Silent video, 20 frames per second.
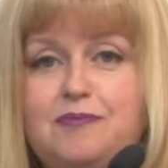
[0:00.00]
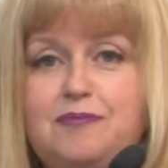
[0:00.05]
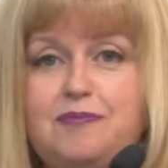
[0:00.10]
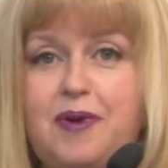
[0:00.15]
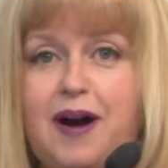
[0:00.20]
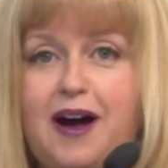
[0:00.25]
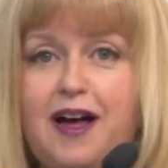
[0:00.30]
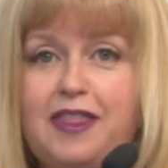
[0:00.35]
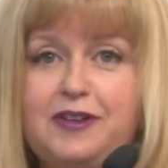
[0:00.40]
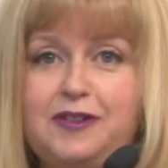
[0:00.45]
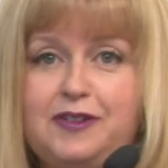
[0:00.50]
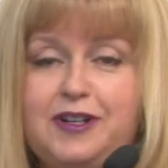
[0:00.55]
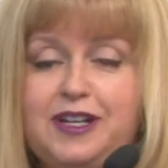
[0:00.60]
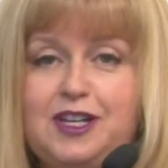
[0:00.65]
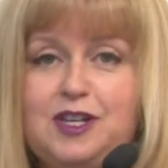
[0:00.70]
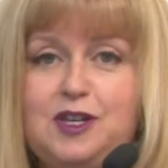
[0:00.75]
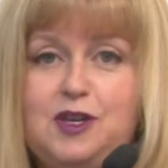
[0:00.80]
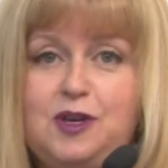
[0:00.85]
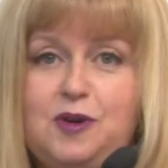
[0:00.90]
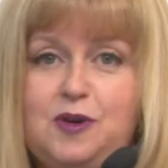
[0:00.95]

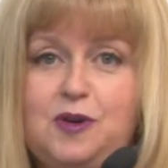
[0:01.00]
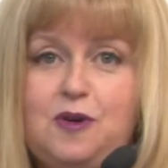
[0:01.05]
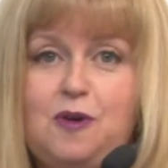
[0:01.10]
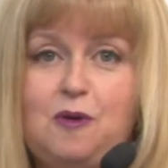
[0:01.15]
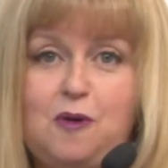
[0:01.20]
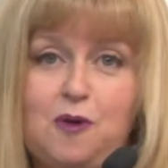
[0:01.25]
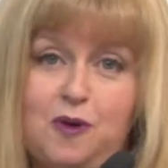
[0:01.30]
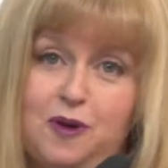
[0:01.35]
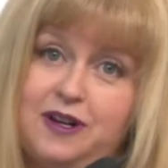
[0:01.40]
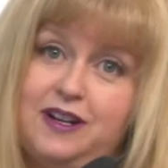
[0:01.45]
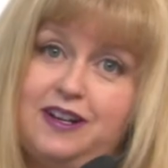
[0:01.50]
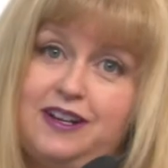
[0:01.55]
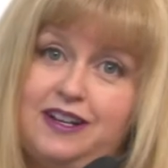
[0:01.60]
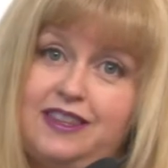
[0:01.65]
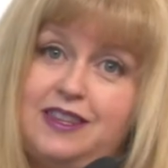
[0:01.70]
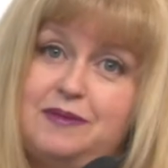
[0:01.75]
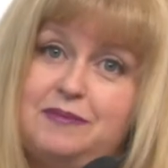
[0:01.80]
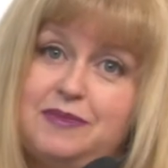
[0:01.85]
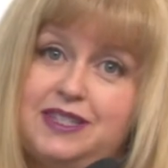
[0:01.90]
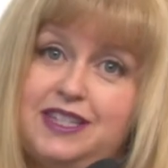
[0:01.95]
bothering you or
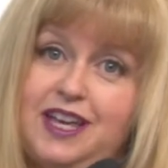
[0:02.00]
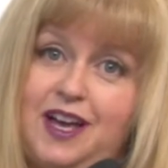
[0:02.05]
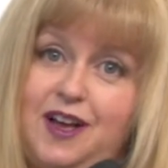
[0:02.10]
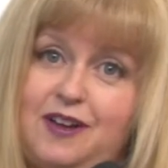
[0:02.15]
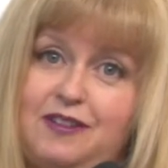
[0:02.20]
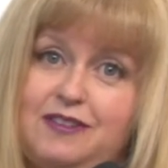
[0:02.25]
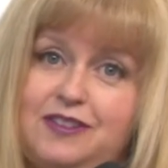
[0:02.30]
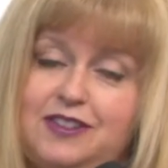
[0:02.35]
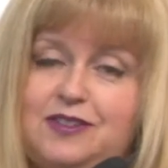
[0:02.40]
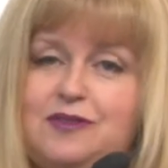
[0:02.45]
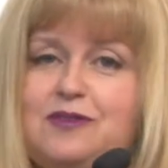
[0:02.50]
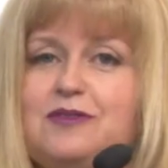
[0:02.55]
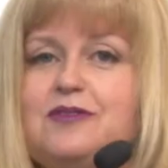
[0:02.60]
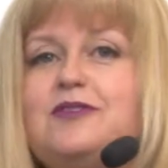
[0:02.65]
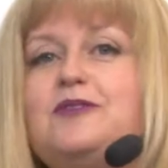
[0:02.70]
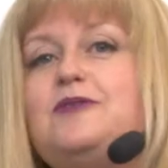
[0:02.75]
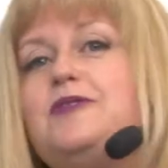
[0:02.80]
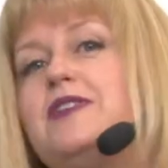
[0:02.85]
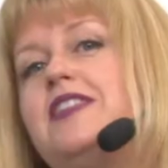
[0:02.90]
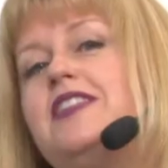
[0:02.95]
themselves
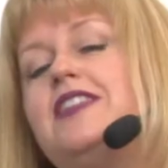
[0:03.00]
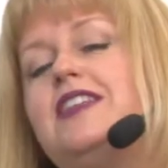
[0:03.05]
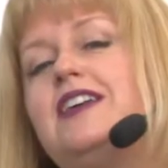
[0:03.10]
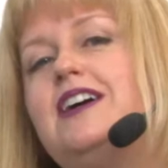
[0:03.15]
with